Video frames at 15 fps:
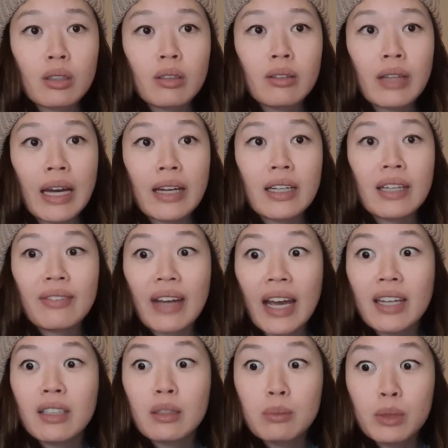that if I
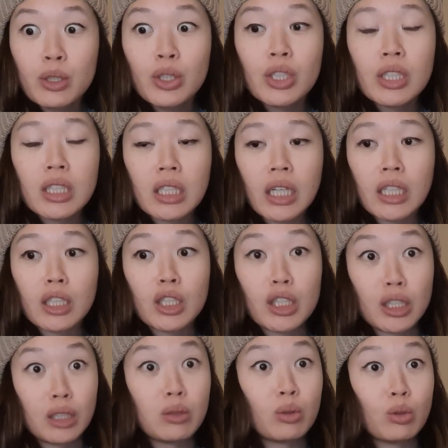had an emergency, I could
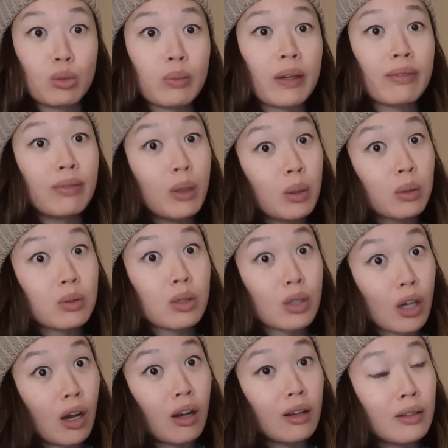still use my phone to
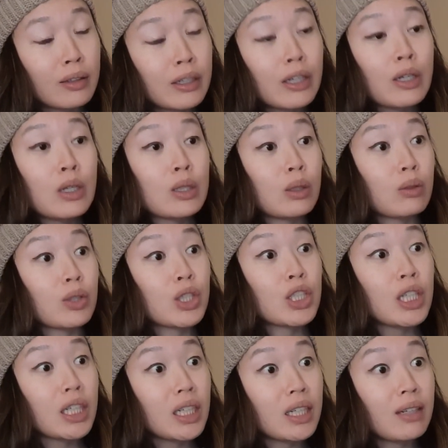call. So I was
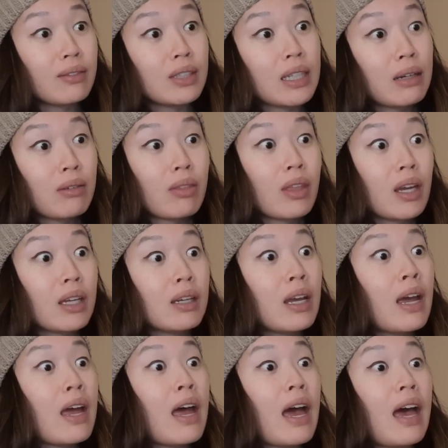checking every now and then,
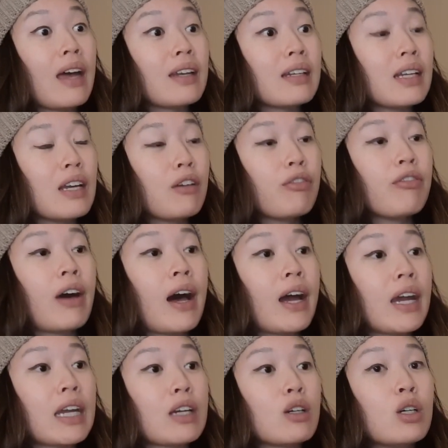and if
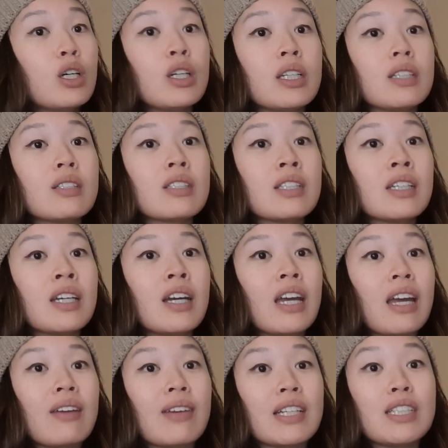I
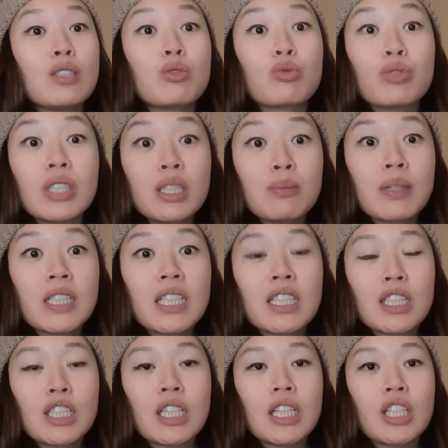didn't reach my
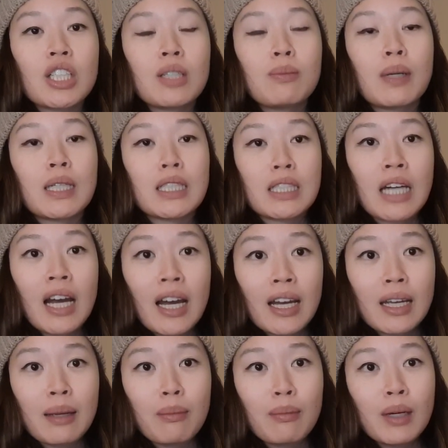destination by the
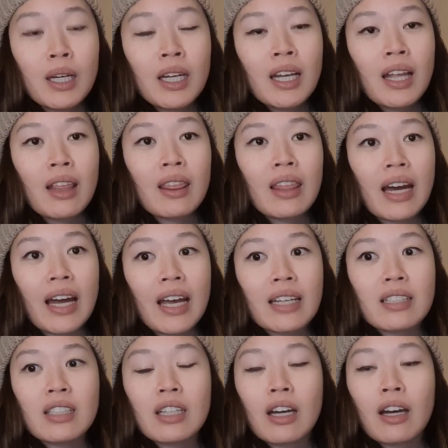time that,